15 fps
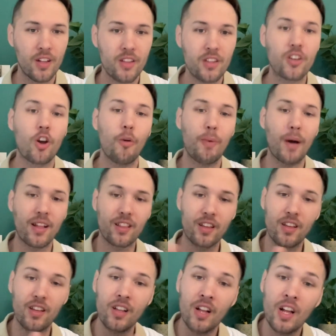To go back
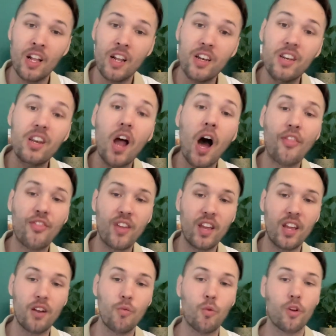to,
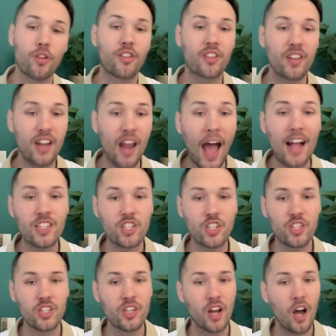nothing will
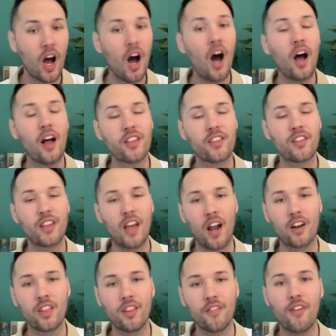snatch us out
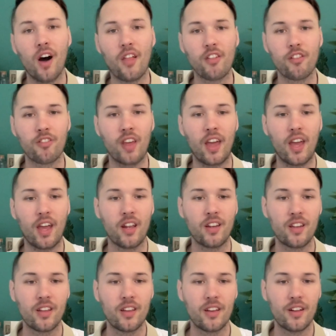of the Father's
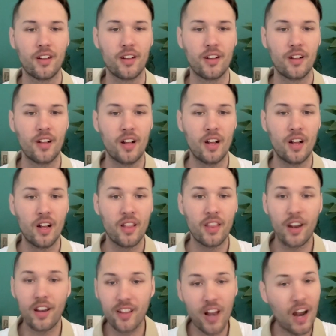hand.
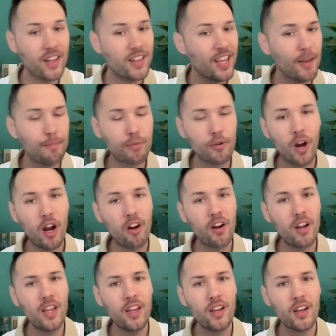That it's not
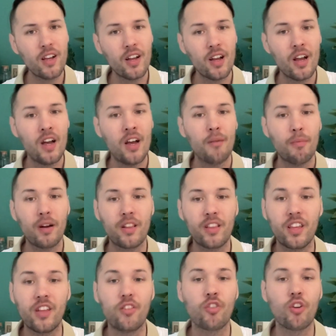temporary, but it's
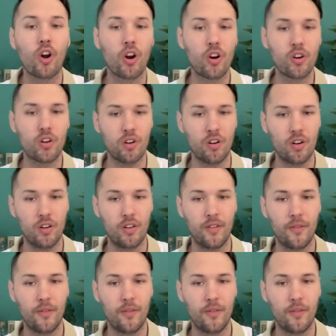eternal.